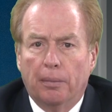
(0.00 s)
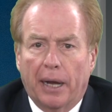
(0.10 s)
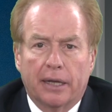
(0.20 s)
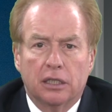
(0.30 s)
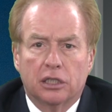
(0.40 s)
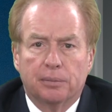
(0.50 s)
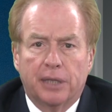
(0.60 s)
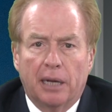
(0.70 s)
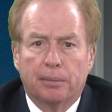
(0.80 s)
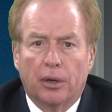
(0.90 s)
back in
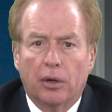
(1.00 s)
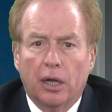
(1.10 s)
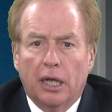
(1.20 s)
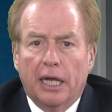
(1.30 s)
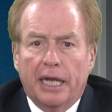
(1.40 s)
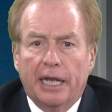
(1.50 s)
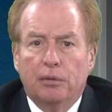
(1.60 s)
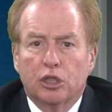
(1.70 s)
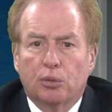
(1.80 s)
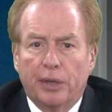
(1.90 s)
September, he
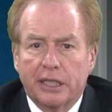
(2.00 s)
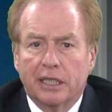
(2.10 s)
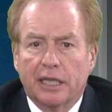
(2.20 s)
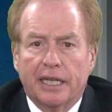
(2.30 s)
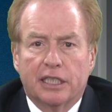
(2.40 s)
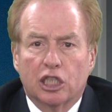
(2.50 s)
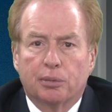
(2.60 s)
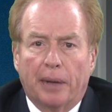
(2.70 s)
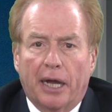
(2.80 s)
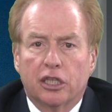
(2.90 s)
was recently
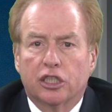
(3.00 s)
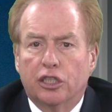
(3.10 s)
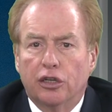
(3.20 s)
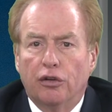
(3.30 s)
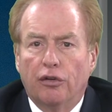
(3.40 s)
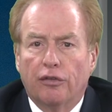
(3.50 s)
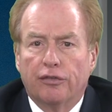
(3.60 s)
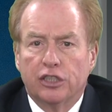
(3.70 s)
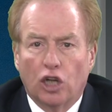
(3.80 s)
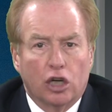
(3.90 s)
dispatched to
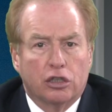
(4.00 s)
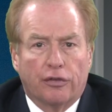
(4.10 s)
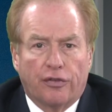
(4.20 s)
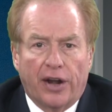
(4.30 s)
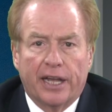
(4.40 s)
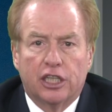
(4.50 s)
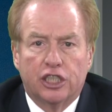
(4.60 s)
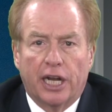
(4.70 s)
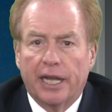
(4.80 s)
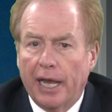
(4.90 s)
Dr. Frank
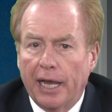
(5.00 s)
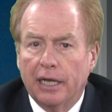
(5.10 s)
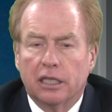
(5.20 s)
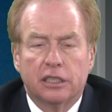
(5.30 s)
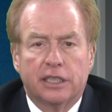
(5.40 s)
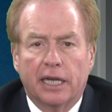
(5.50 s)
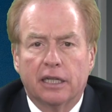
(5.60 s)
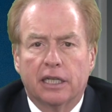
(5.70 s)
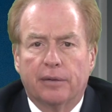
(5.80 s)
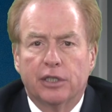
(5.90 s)
J. Hayden
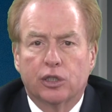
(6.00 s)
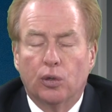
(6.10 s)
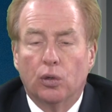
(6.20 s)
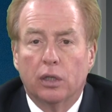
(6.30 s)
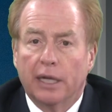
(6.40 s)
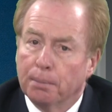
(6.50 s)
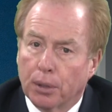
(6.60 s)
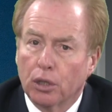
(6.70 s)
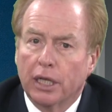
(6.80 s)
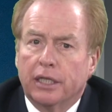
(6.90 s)
Secondary School in
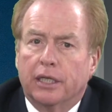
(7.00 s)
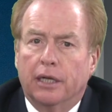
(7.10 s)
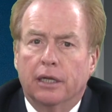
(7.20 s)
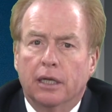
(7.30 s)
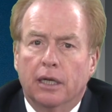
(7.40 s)
Burlington.